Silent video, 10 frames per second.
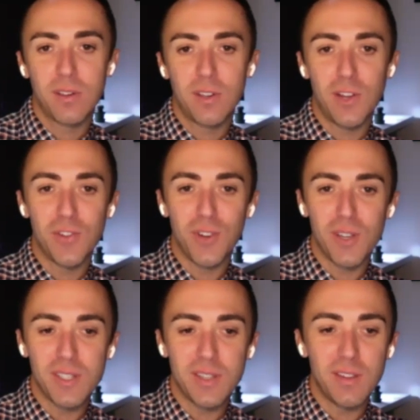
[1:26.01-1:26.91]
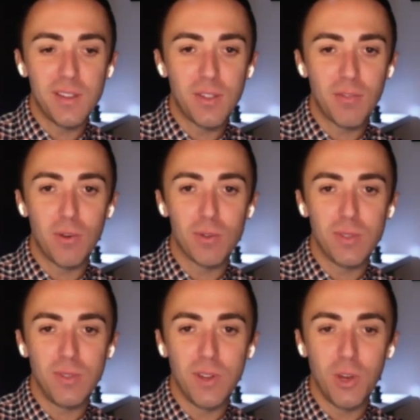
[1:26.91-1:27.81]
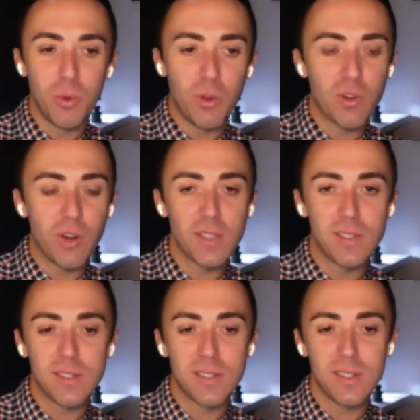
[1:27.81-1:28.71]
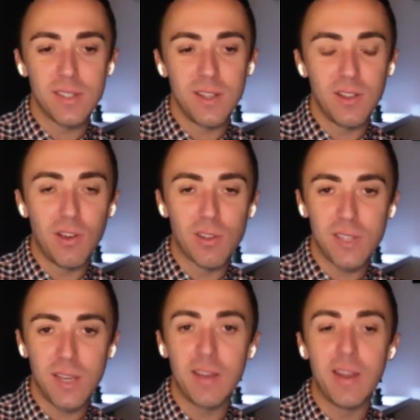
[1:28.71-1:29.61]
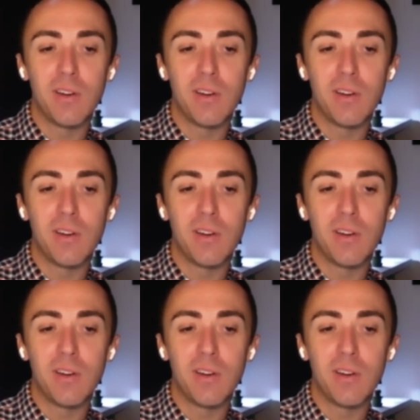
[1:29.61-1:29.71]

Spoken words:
country is in the throes of an opioid crisis alongside now